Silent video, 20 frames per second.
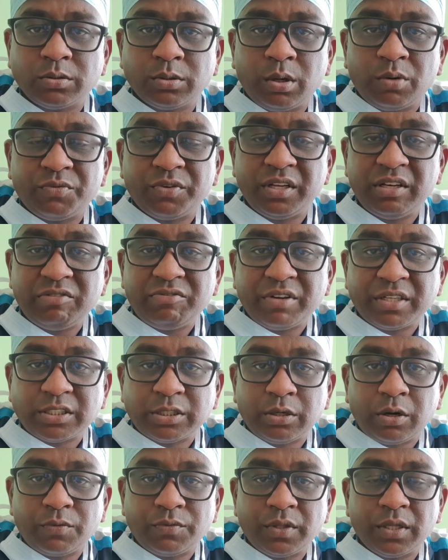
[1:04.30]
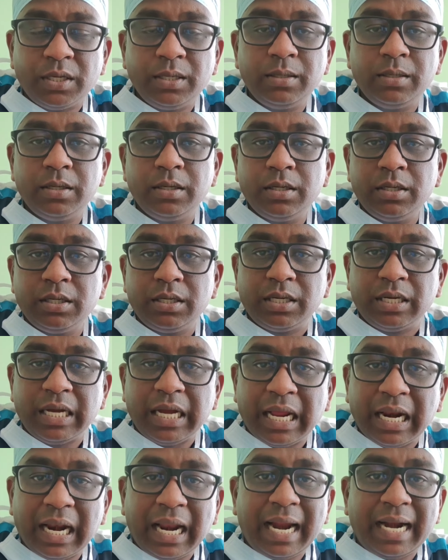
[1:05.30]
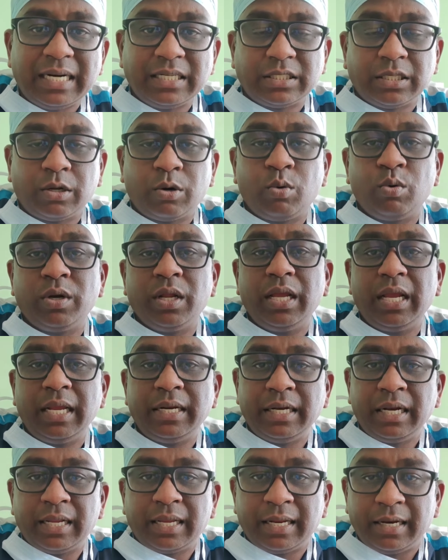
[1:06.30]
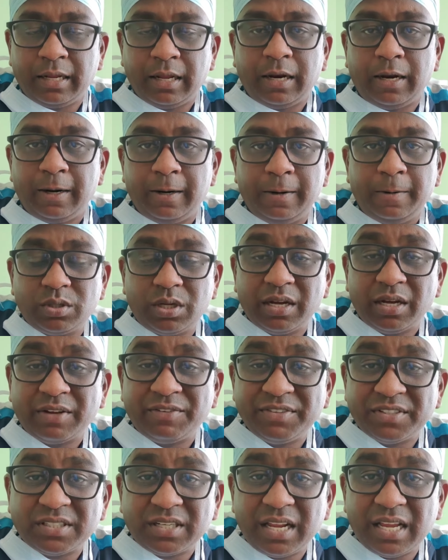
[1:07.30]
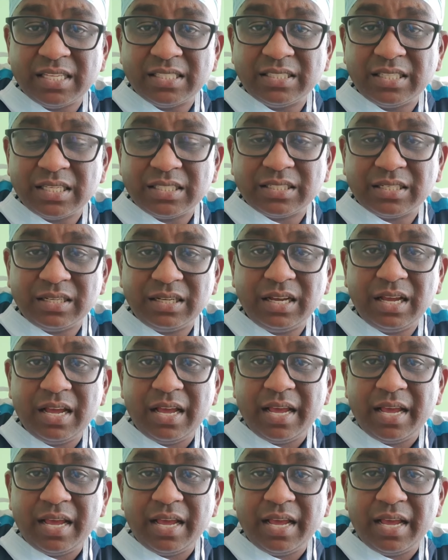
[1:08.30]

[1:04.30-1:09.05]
of infection of the glands around the anal canal. A fistula is just a